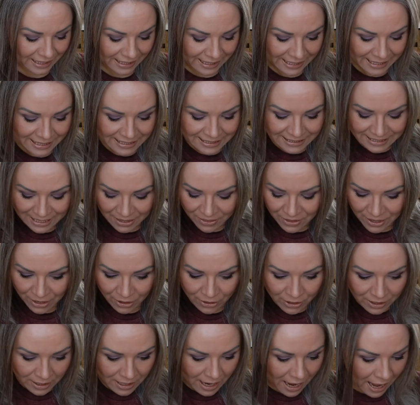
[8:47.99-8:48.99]
is
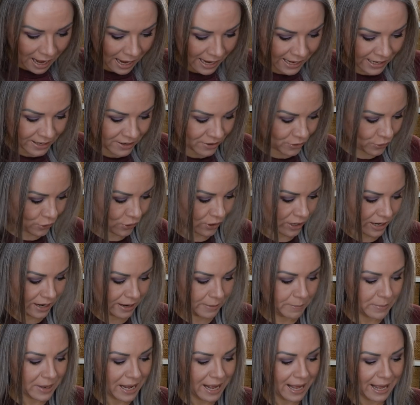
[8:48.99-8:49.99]
their eye
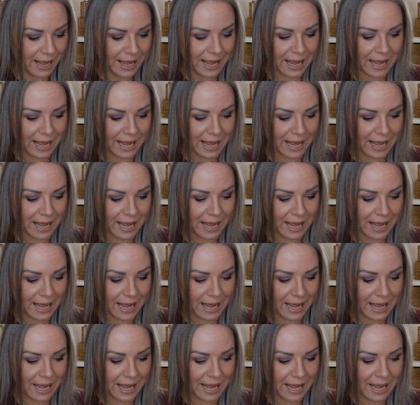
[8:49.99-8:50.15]
cream